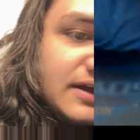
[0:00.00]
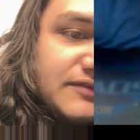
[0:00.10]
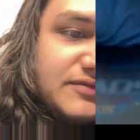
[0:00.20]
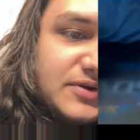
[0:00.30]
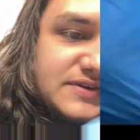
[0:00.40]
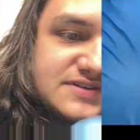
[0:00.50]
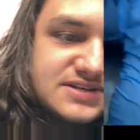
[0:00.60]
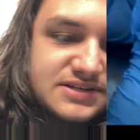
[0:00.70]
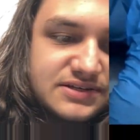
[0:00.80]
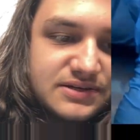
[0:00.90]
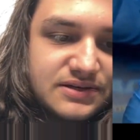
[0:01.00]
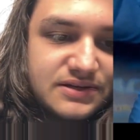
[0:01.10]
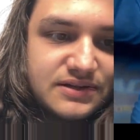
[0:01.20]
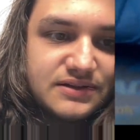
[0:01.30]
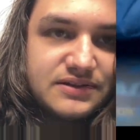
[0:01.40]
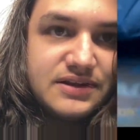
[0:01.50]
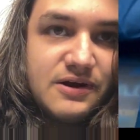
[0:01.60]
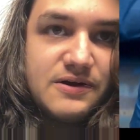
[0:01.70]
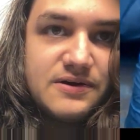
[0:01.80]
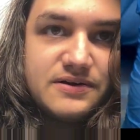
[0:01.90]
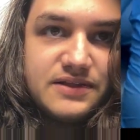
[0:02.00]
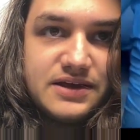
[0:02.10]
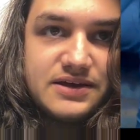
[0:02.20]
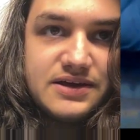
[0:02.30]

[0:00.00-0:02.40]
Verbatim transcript: I'm noticing VMAX texture. They can